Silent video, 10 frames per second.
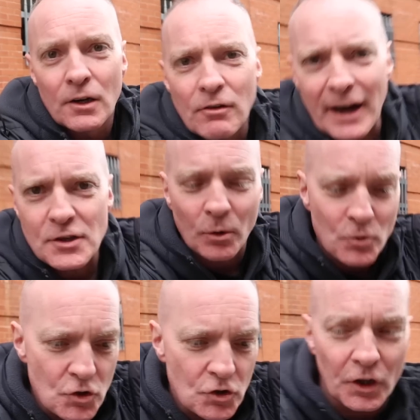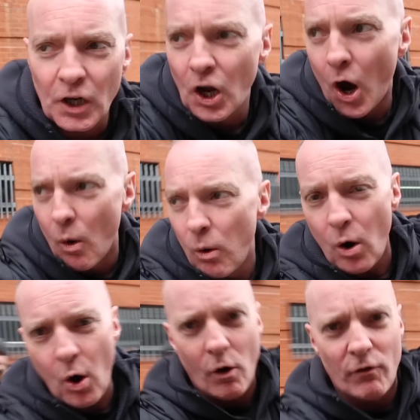Right, so I'm just going to go
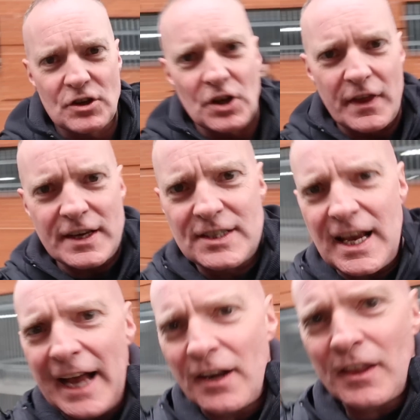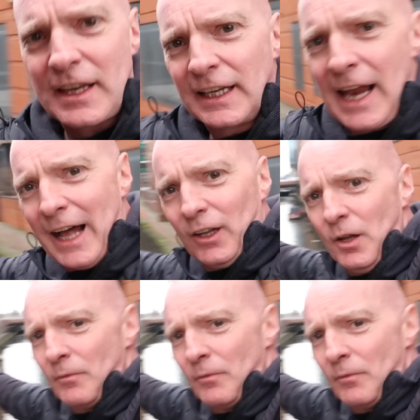over to this side of the canal